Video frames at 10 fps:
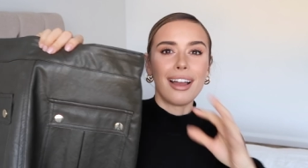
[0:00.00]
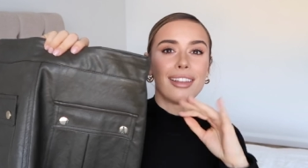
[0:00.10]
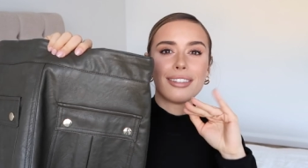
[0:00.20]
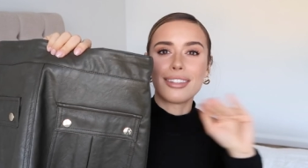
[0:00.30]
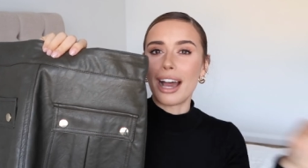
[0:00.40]

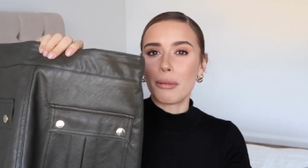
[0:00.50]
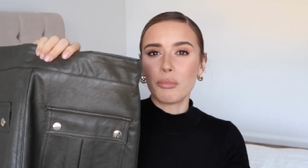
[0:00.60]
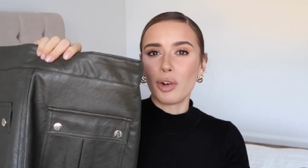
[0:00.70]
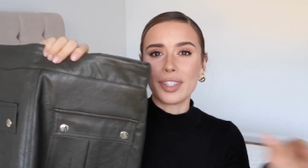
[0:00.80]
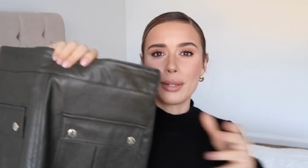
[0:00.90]
and
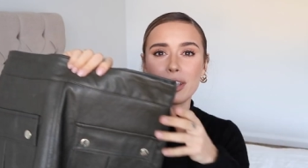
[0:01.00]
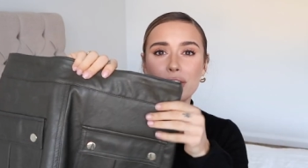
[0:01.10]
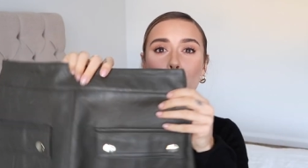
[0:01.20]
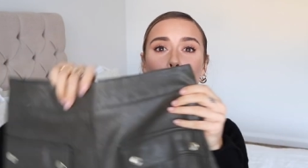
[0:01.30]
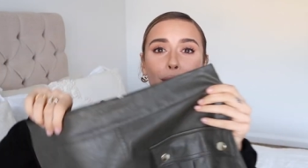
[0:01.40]
that obviously went
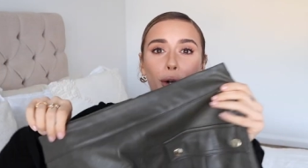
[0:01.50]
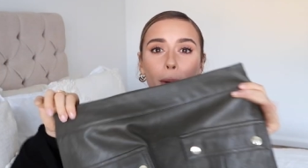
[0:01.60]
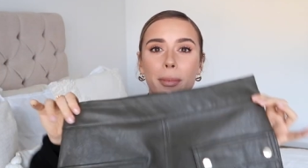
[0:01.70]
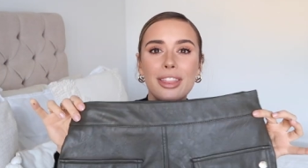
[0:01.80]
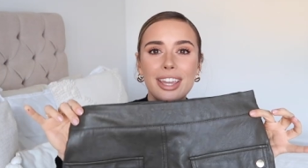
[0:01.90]
so
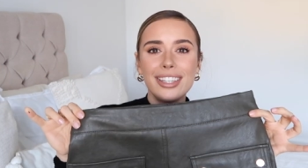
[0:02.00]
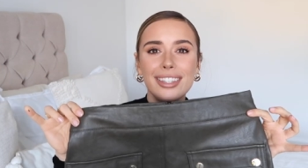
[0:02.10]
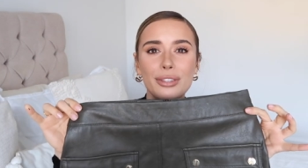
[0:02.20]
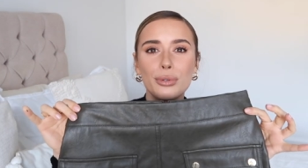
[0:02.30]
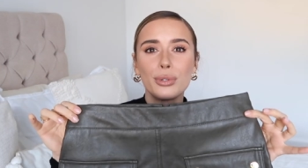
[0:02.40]
wrong but
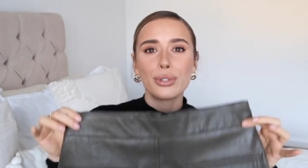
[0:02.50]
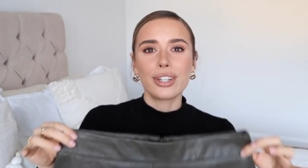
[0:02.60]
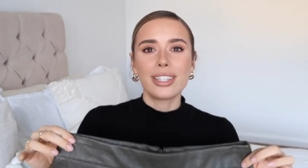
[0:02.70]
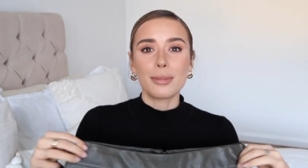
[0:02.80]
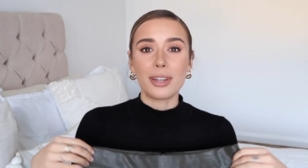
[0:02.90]
this is
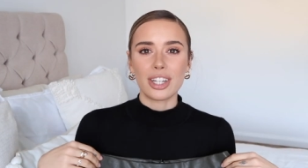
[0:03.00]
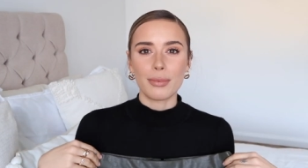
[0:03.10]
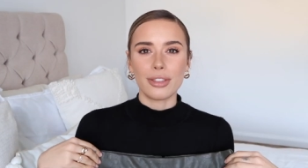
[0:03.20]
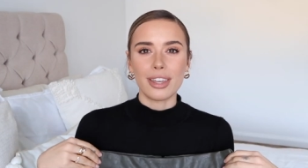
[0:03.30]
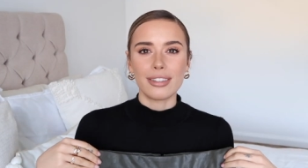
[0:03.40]
gorgeous especially
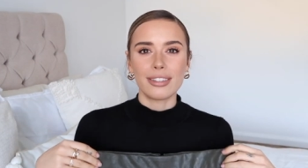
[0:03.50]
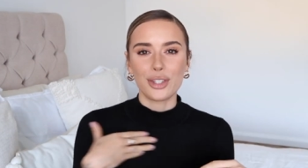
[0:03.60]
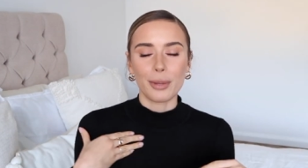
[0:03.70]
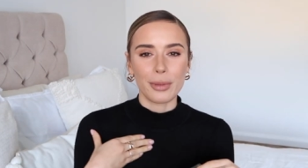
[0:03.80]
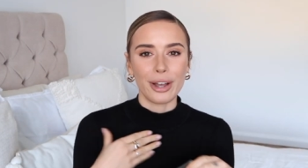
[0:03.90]
with this
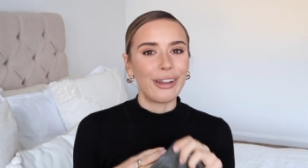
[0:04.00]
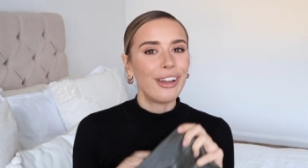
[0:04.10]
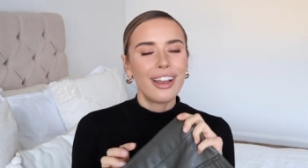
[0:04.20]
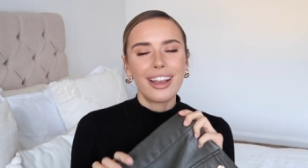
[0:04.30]
jumper